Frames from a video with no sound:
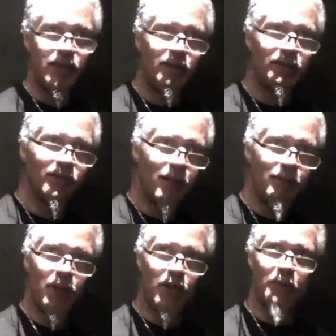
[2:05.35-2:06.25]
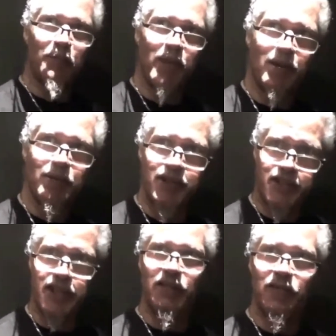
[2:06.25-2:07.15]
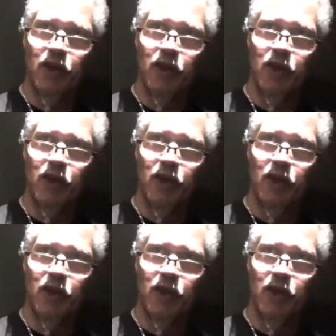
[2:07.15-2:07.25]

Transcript: you know? I'm the Urpat, I'm the chief.